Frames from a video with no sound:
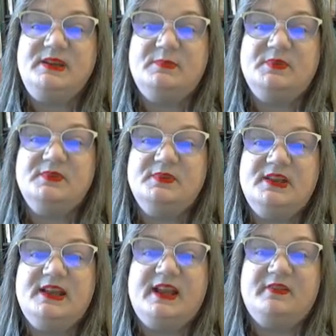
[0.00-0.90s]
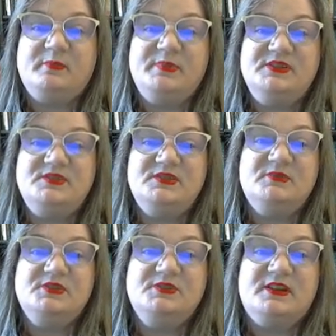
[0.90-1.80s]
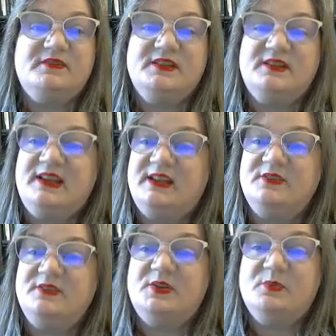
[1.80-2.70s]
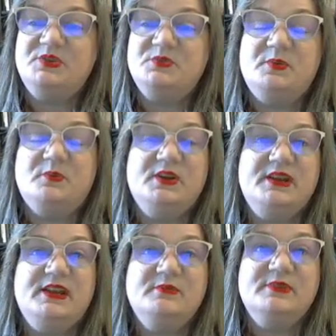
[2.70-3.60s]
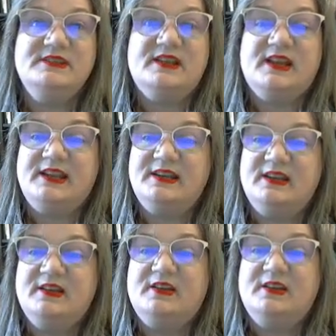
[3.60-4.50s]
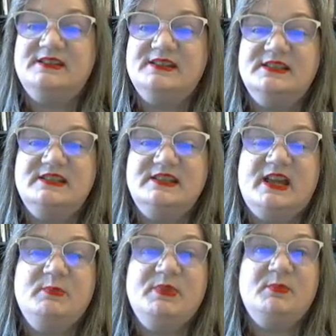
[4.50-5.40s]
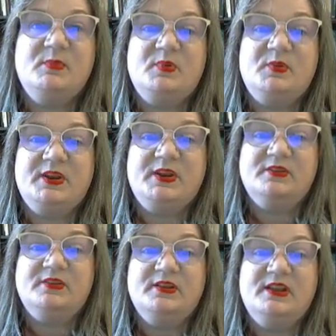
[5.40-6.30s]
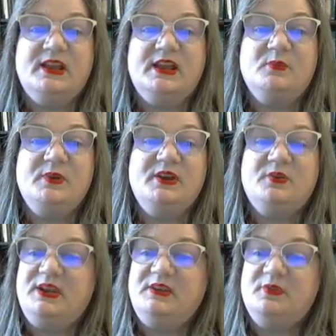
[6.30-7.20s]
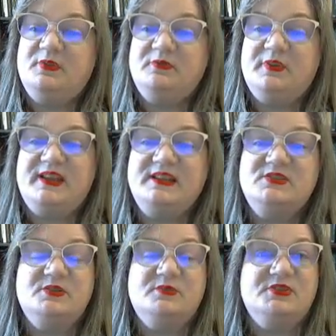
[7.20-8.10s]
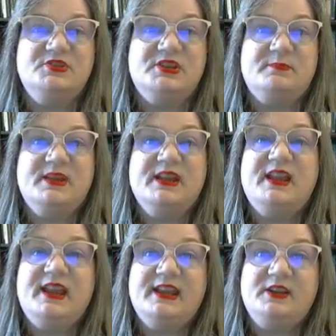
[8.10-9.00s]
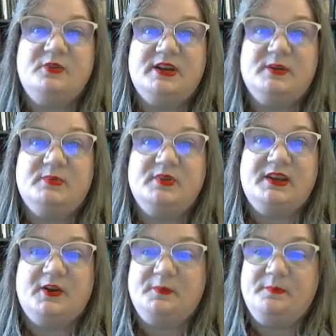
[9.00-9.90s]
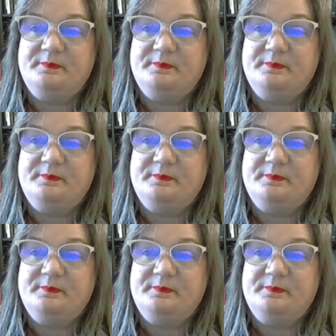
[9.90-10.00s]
people have been stewards of the land on which we work and reside since time immemorial, and we are grateful for that stewardship and incredible care.